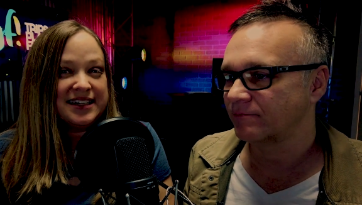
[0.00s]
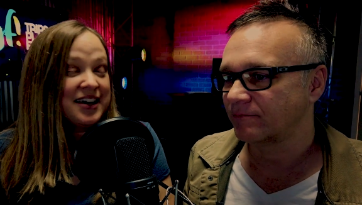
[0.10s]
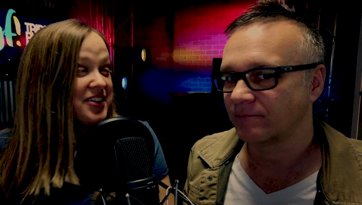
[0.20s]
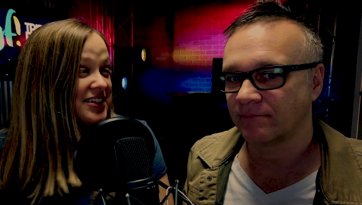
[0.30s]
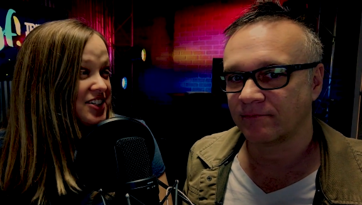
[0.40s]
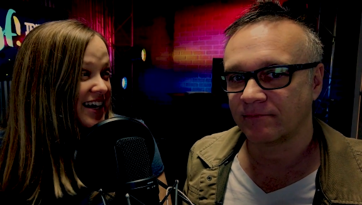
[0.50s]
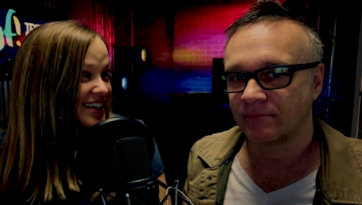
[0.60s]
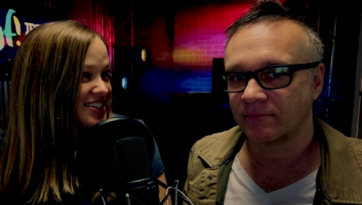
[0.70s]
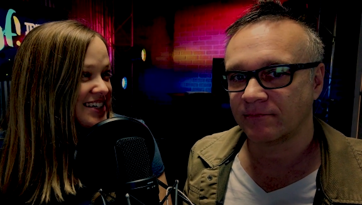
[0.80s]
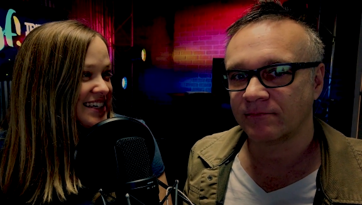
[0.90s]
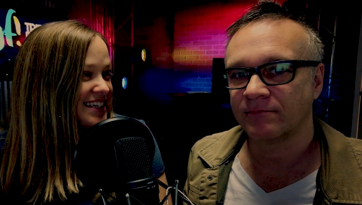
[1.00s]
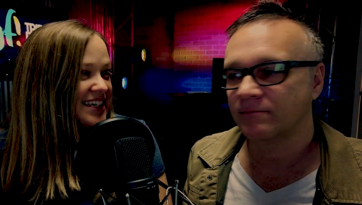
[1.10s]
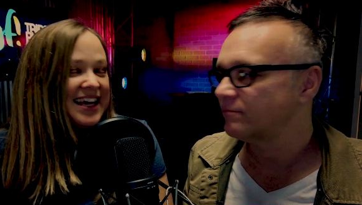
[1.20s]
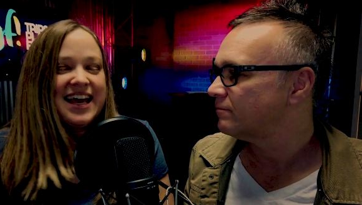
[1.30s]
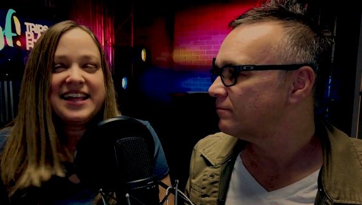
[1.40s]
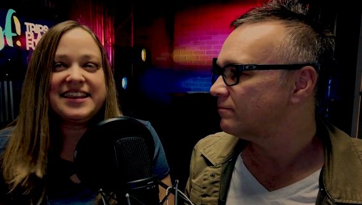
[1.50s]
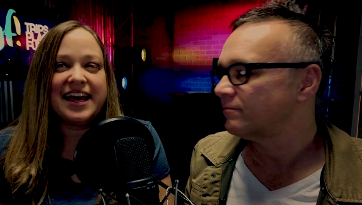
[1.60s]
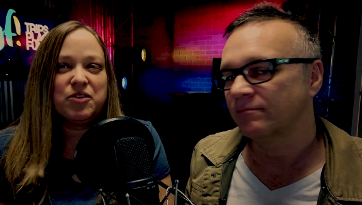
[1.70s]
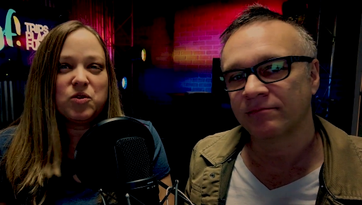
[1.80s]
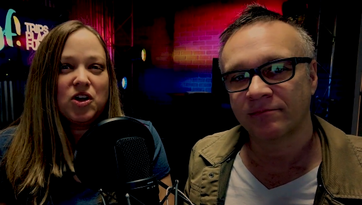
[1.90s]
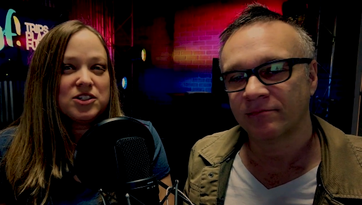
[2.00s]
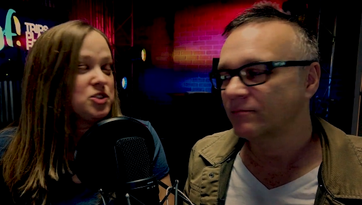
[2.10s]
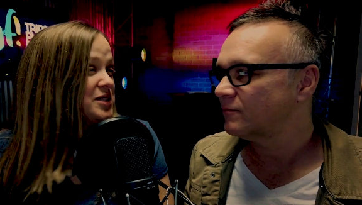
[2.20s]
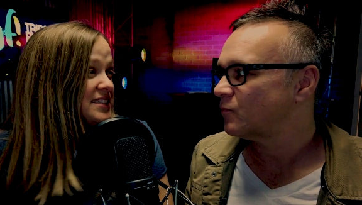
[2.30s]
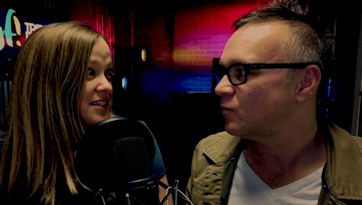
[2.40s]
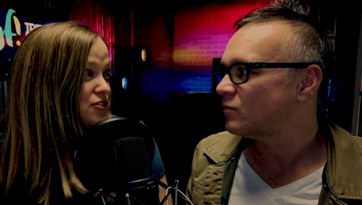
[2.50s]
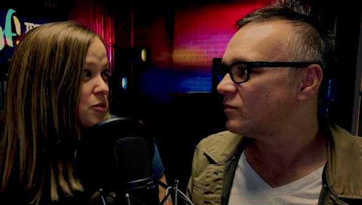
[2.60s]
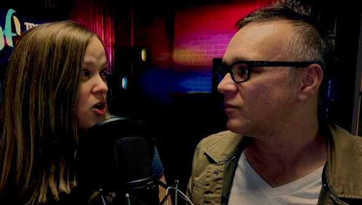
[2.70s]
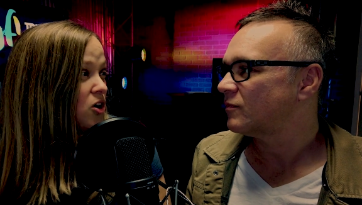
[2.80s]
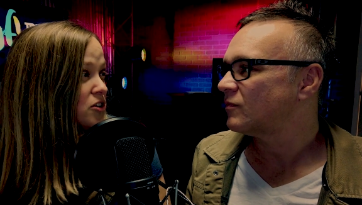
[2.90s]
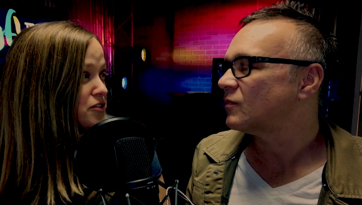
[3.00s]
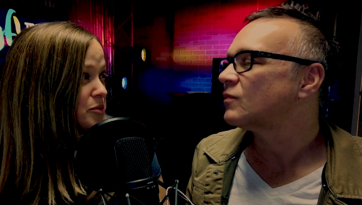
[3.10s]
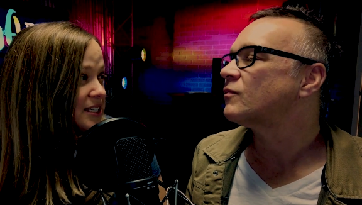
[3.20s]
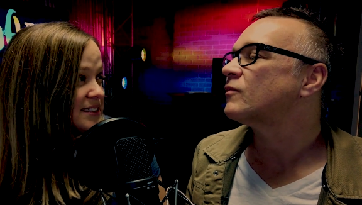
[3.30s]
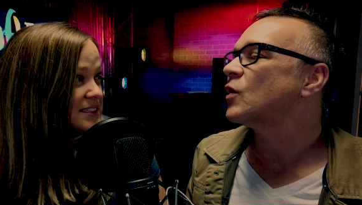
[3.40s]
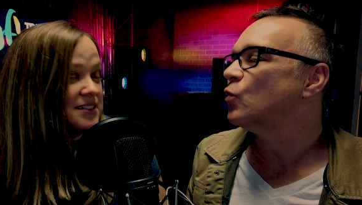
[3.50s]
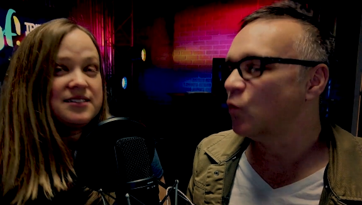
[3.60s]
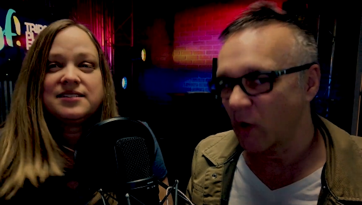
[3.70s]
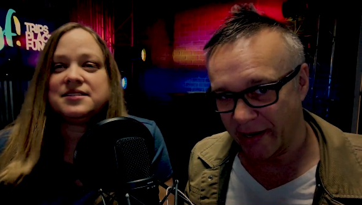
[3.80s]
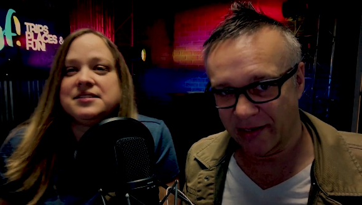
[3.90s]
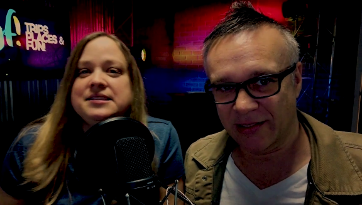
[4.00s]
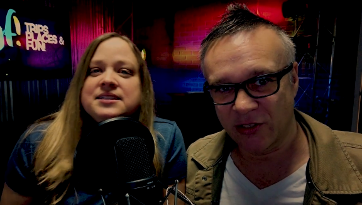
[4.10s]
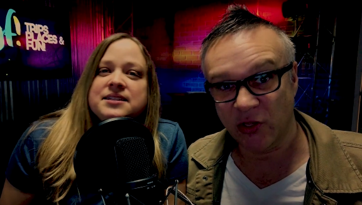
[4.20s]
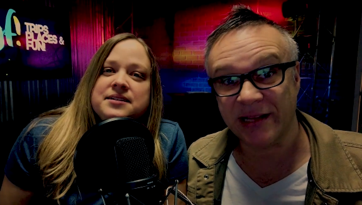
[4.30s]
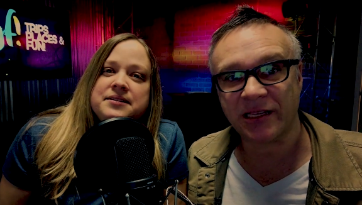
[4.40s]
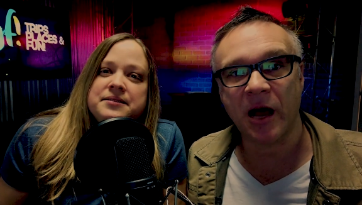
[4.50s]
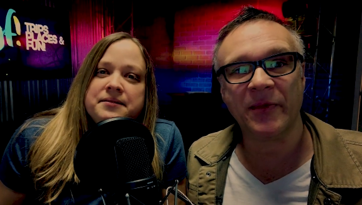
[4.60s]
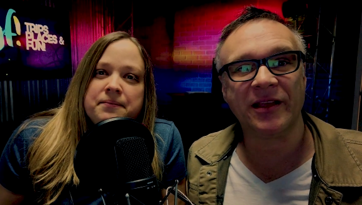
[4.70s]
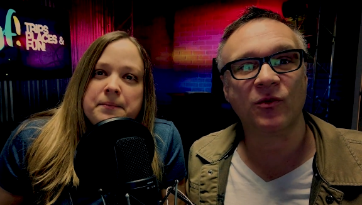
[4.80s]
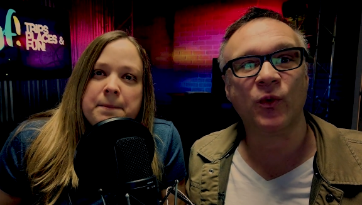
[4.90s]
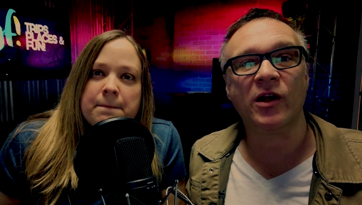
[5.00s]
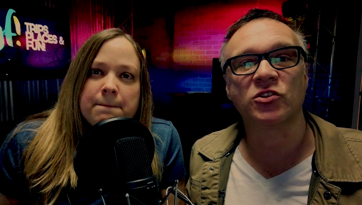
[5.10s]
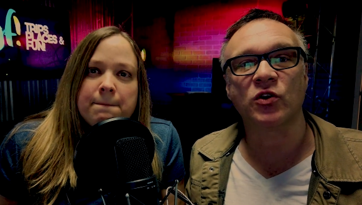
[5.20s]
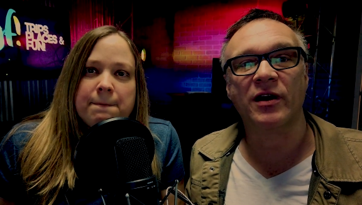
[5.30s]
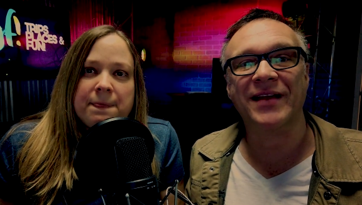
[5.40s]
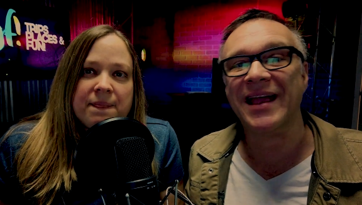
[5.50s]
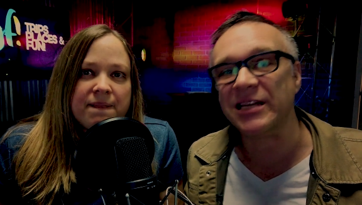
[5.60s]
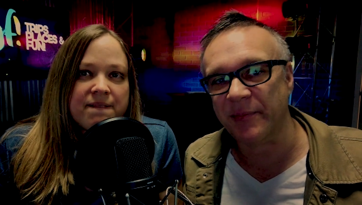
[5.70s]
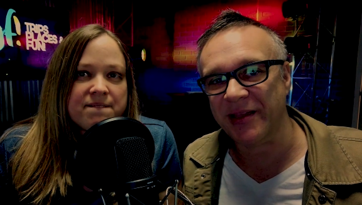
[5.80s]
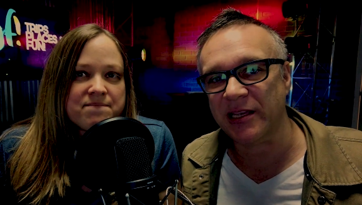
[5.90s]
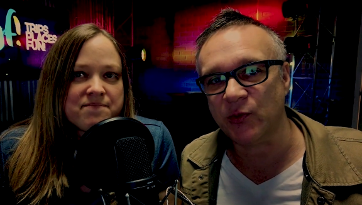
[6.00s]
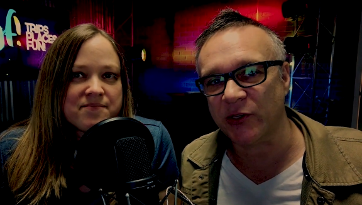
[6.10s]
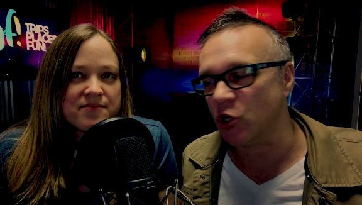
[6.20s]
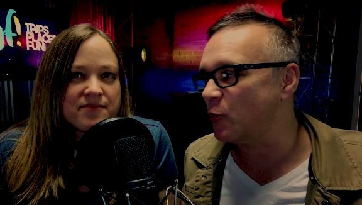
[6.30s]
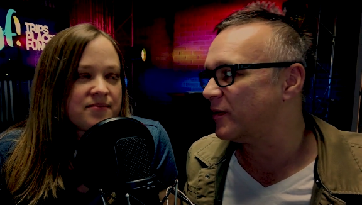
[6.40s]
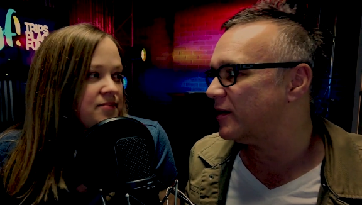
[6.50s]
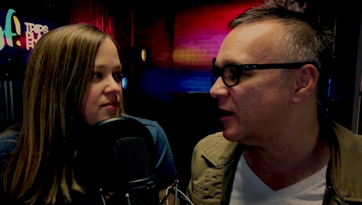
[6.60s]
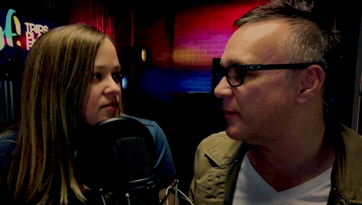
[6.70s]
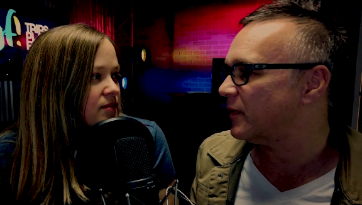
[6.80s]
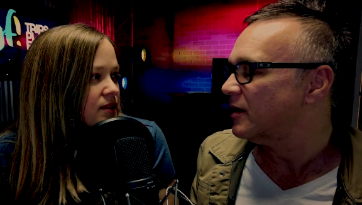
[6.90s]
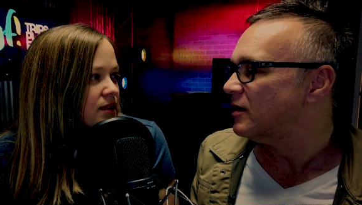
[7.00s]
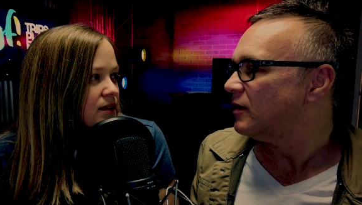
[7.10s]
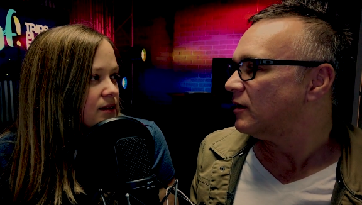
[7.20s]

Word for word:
Speaker 1: another attraction that will also be seen from all over Branson.
Speaker 2: Right, and so that's coming. We also have Andy B's which opened up